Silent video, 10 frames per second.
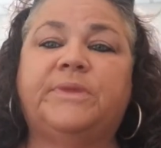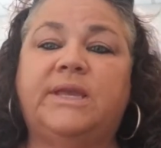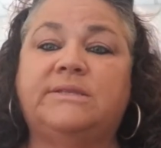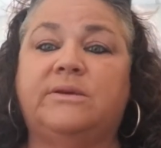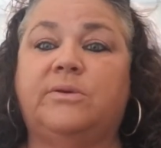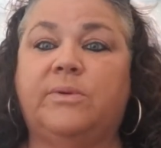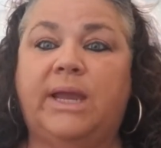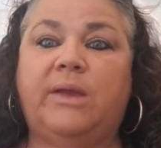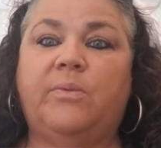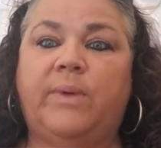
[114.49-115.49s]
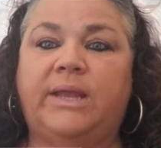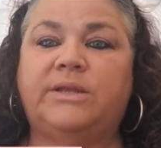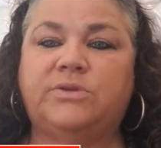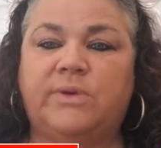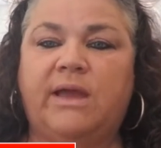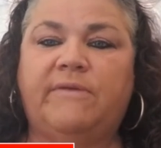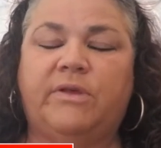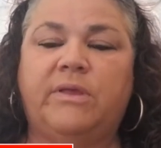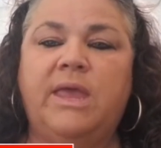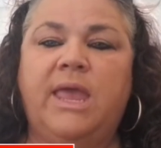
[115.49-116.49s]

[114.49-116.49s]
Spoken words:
it's a great way to travel.